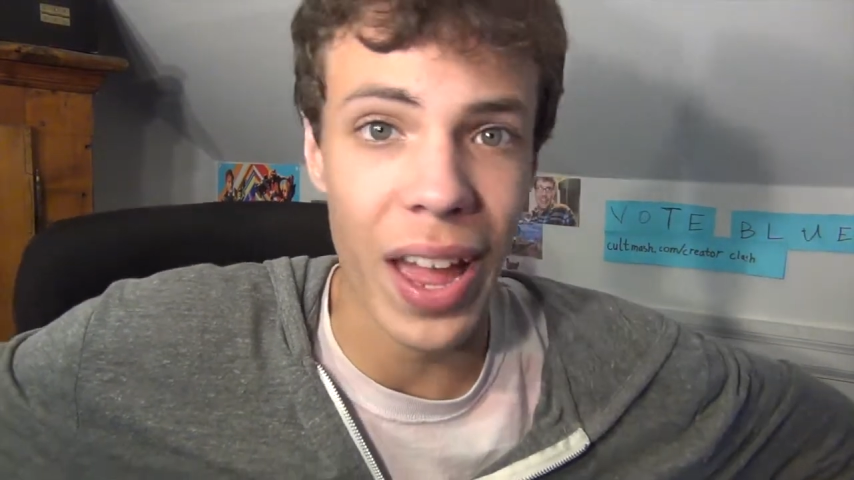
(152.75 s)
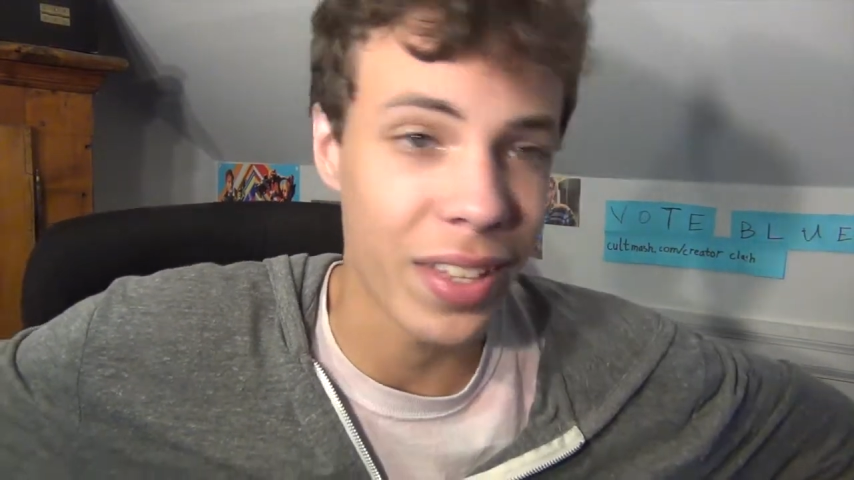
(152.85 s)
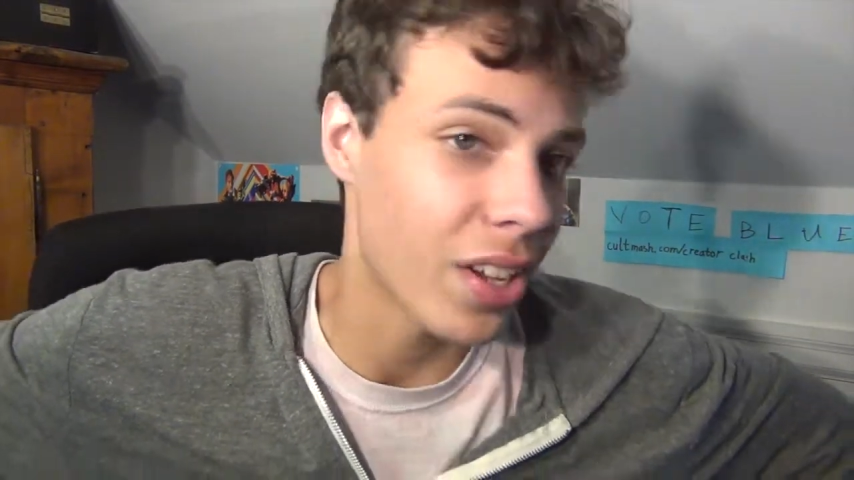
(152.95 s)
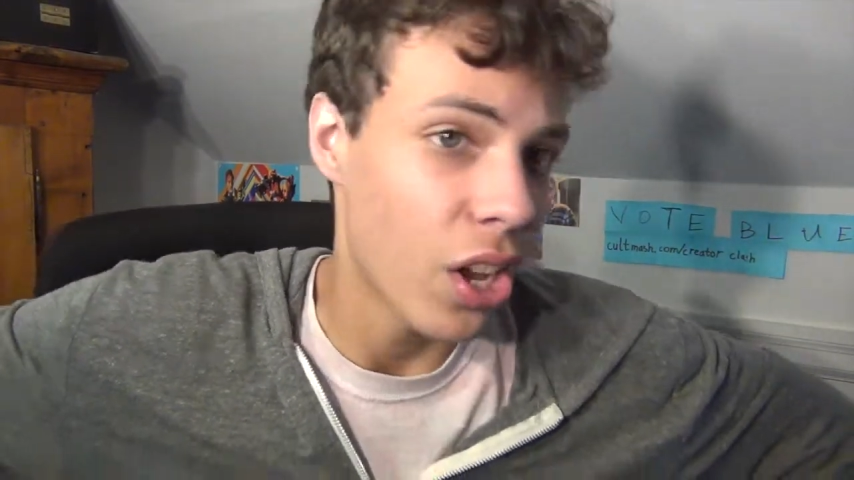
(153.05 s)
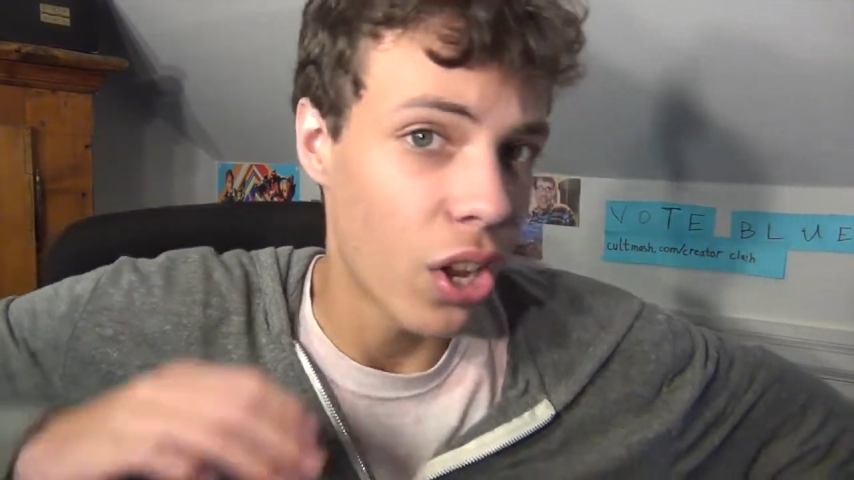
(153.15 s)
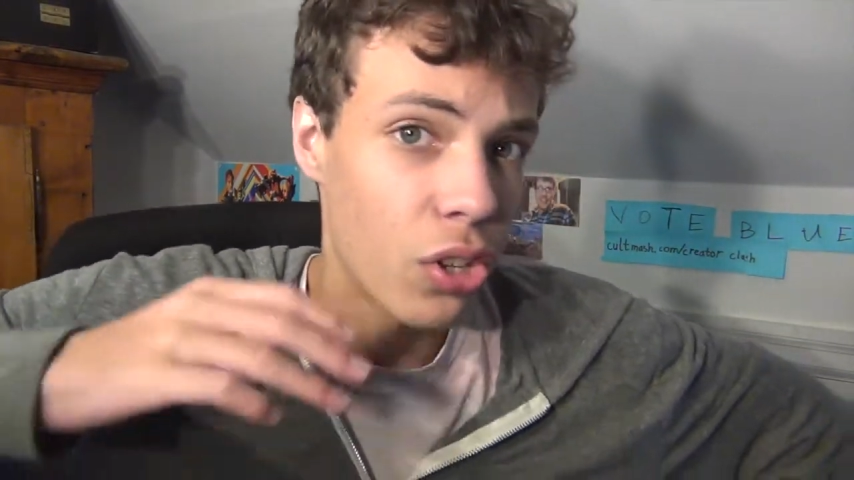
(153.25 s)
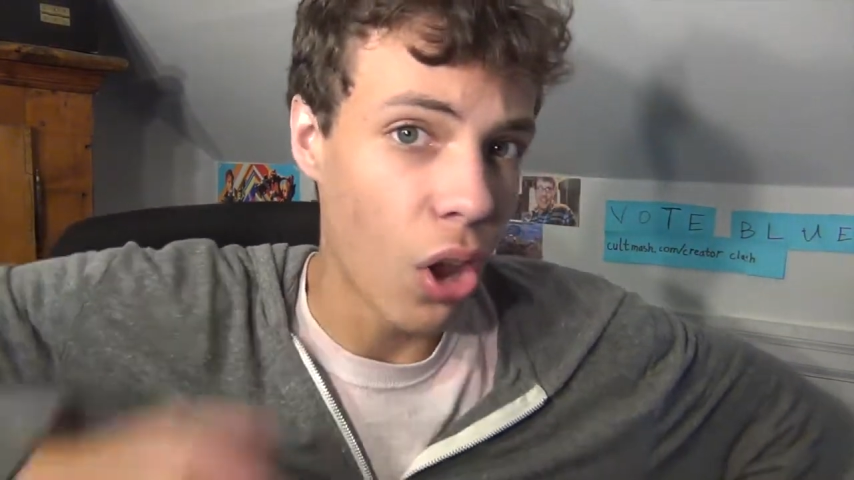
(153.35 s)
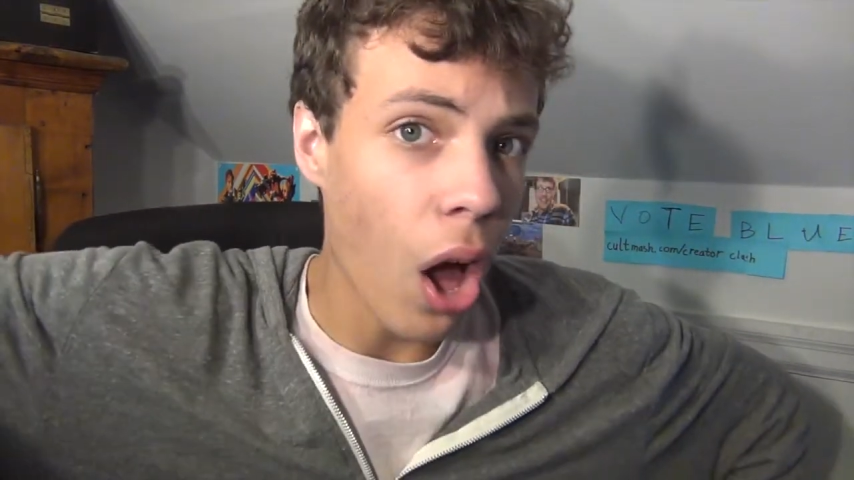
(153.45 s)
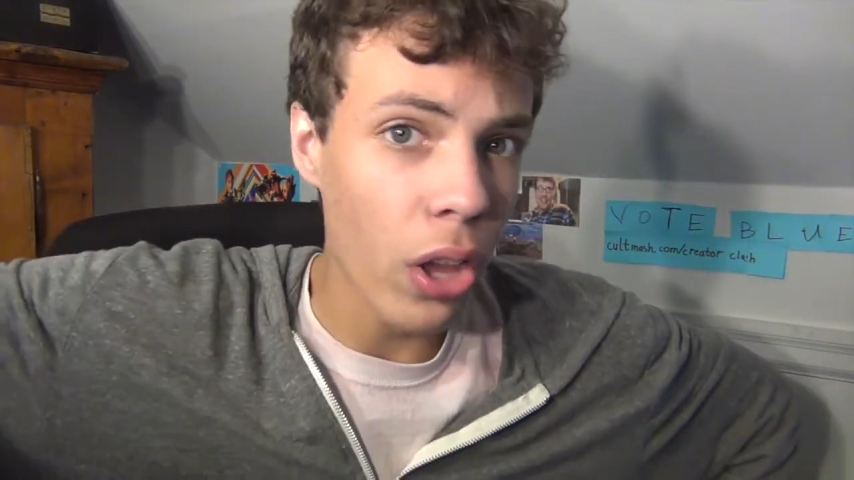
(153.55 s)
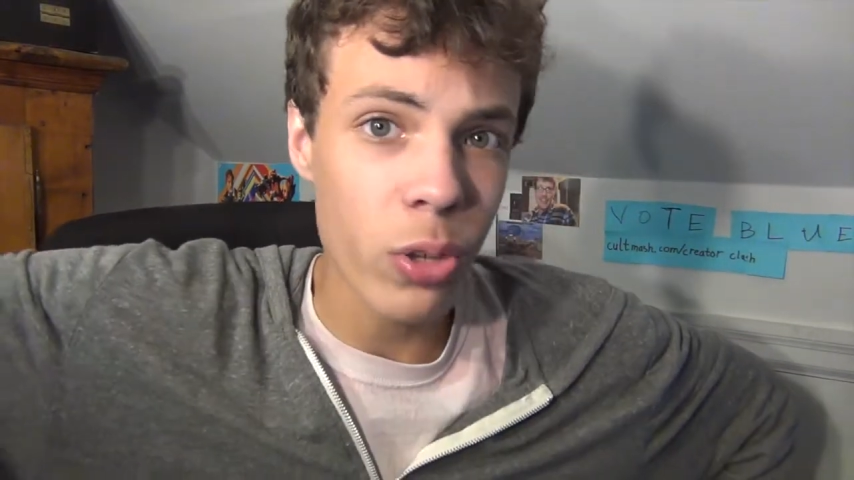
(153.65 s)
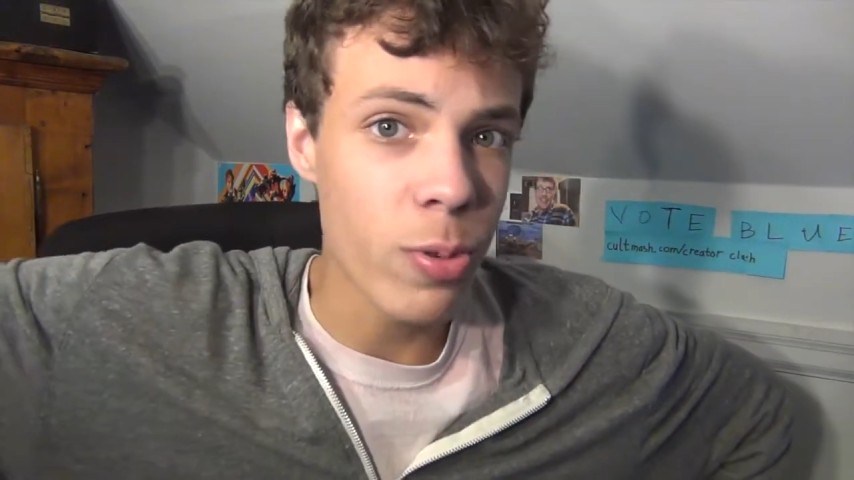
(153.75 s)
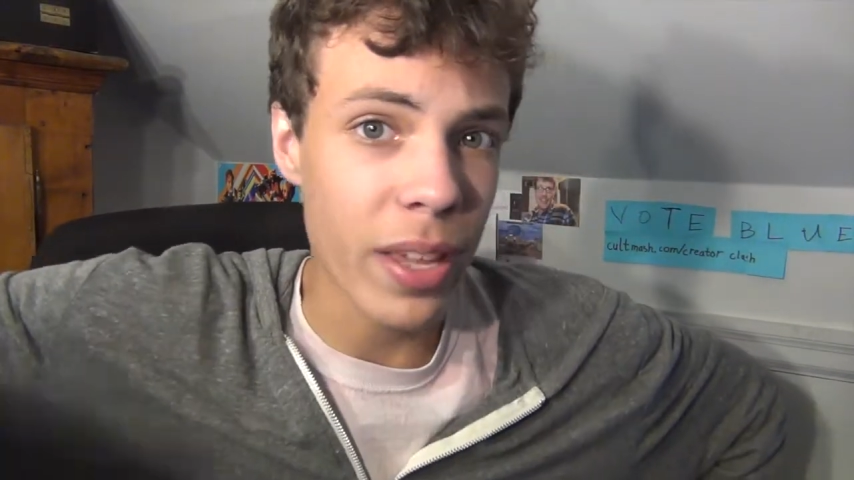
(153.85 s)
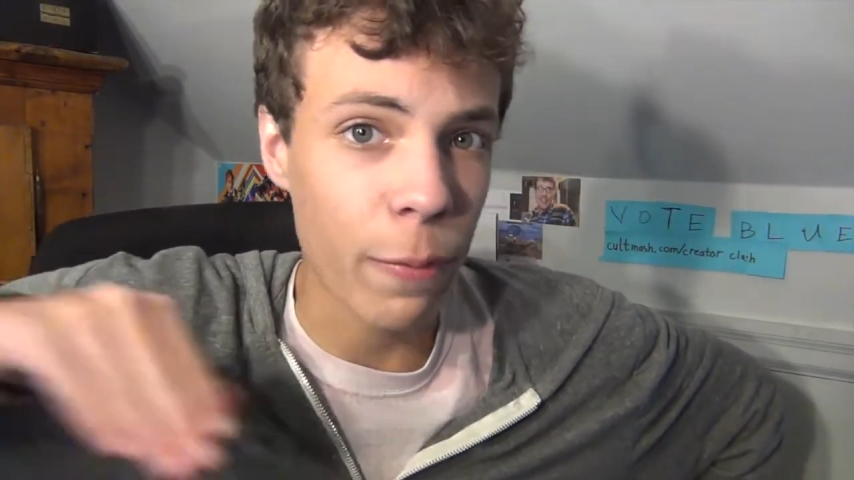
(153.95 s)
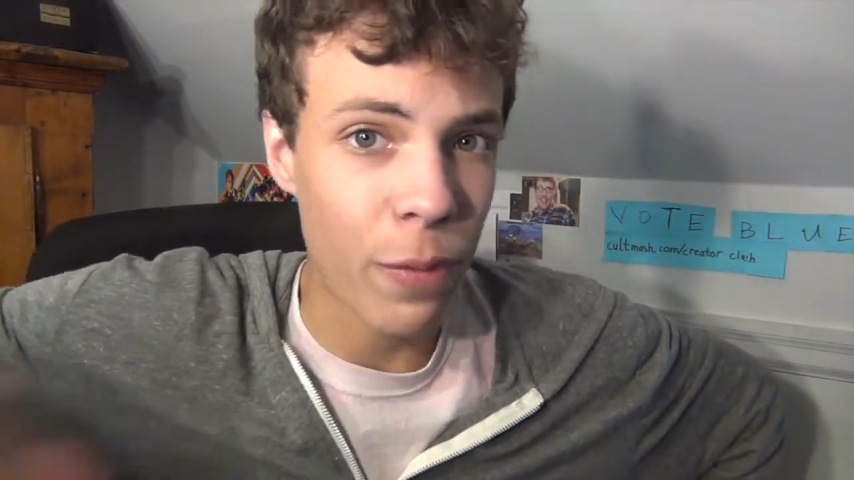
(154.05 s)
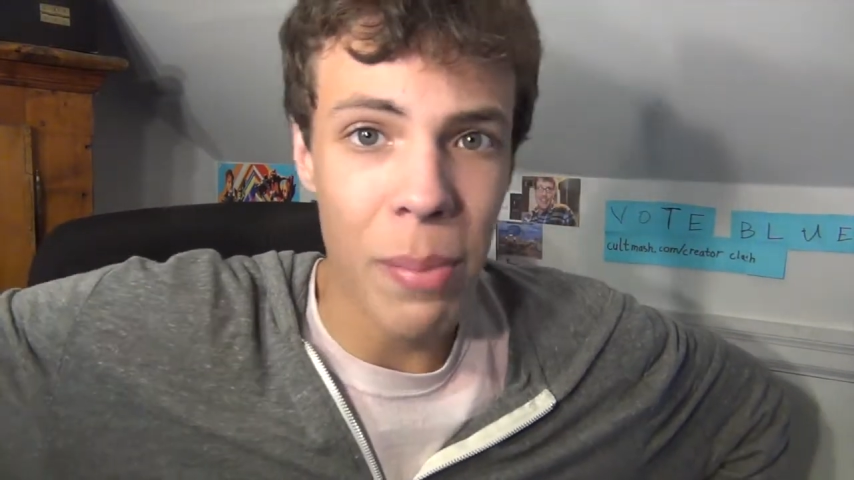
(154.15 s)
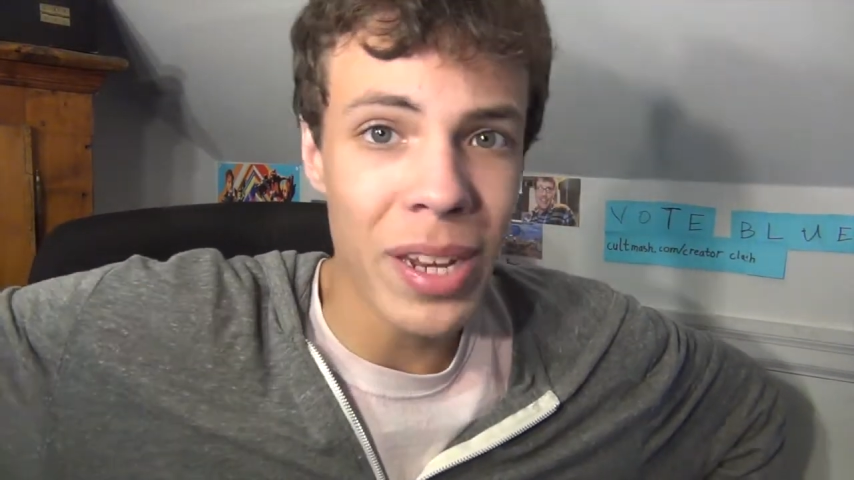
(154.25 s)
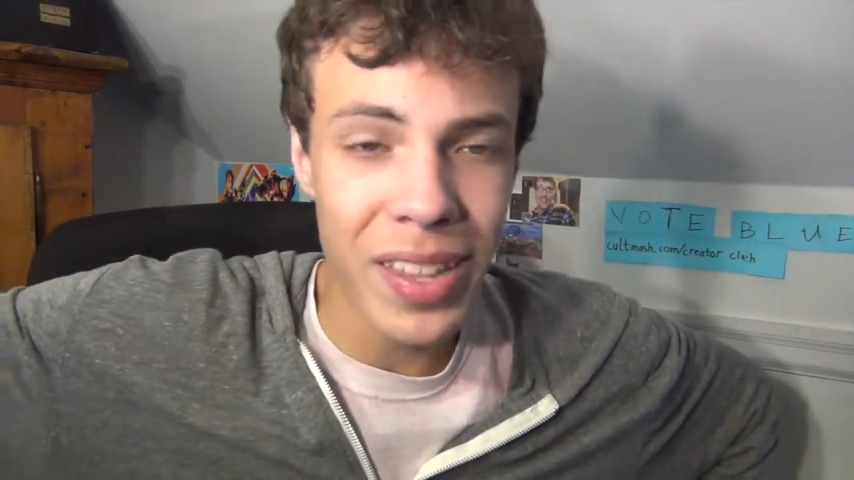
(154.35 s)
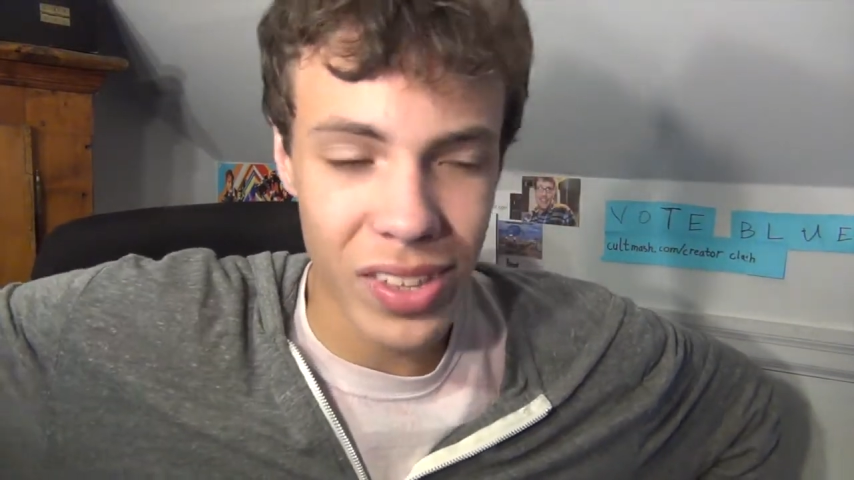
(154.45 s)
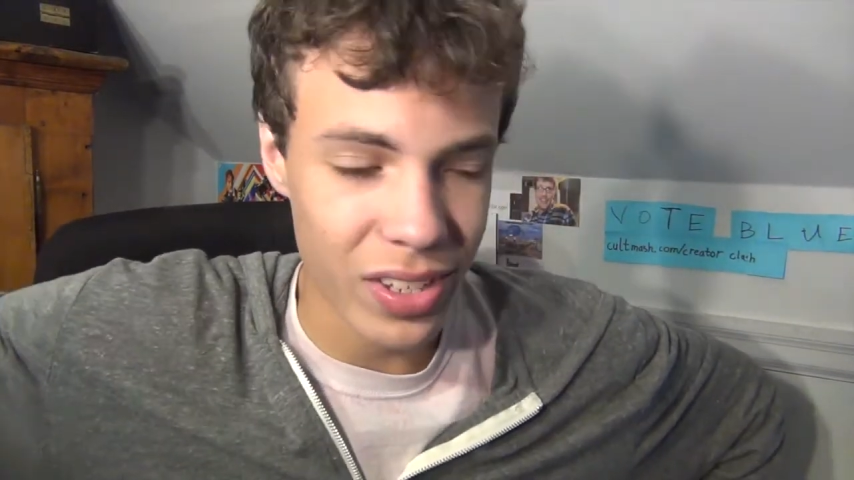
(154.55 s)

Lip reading: and not using feminist